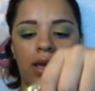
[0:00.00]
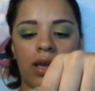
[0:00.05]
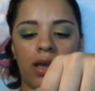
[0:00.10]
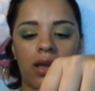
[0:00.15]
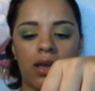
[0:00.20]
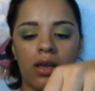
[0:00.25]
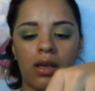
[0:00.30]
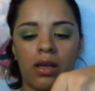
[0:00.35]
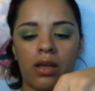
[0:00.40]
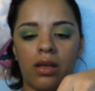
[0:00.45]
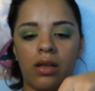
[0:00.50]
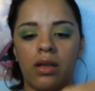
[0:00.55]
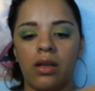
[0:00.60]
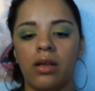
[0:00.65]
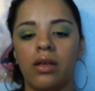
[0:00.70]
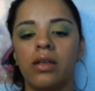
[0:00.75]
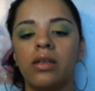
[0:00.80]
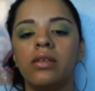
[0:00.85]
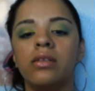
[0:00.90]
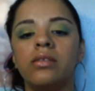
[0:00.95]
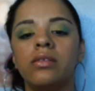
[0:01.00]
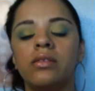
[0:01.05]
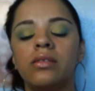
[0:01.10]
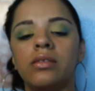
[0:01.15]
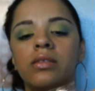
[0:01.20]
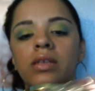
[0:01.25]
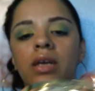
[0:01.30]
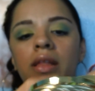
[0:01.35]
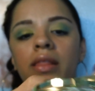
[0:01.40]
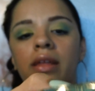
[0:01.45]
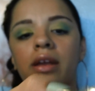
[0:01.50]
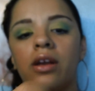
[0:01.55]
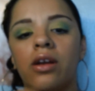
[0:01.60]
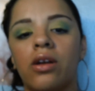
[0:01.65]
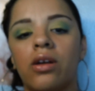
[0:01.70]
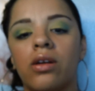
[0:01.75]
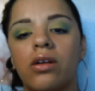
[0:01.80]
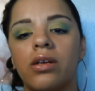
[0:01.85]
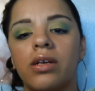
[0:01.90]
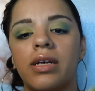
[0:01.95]
And
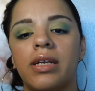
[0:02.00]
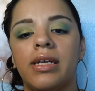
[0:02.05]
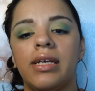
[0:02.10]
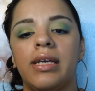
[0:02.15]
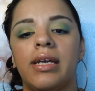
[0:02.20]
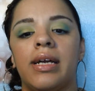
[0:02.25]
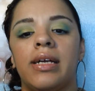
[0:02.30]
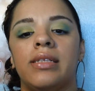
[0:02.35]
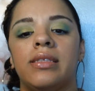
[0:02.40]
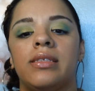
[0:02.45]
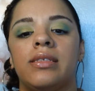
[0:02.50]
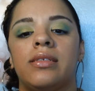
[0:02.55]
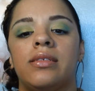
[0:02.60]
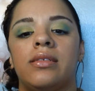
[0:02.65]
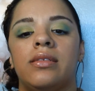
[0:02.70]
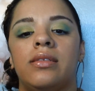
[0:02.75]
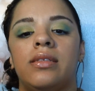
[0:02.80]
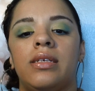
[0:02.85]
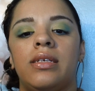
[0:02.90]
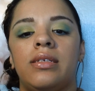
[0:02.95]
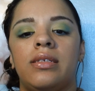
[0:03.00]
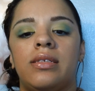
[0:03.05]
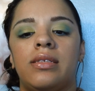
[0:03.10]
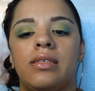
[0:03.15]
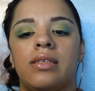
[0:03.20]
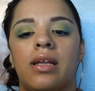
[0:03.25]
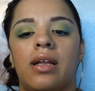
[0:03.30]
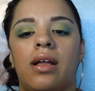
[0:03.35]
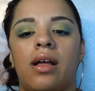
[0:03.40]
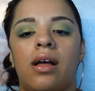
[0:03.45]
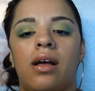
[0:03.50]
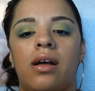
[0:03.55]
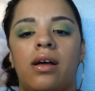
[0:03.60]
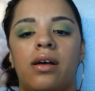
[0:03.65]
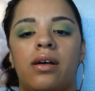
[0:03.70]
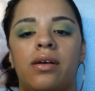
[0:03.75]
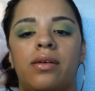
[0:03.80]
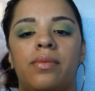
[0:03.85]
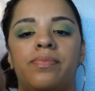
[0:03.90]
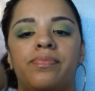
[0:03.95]
they're going to get this
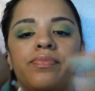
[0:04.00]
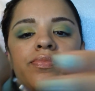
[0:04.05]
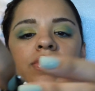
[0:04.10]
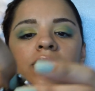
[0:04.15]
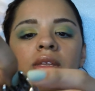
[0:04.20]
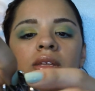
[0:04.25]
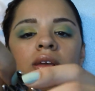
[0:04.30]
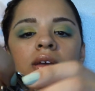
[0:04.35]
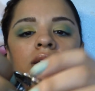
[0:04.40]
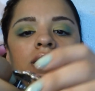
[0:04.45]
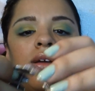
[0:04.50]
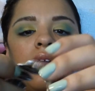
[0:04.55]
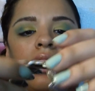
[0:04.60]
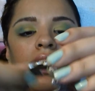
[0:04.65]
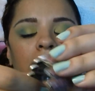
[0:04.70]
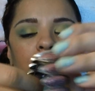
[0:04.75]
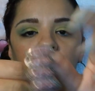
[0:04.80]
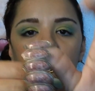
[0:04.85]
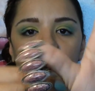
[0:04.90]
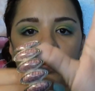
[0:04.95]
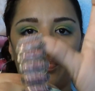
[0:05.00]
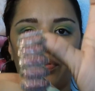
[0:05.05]
um, leopard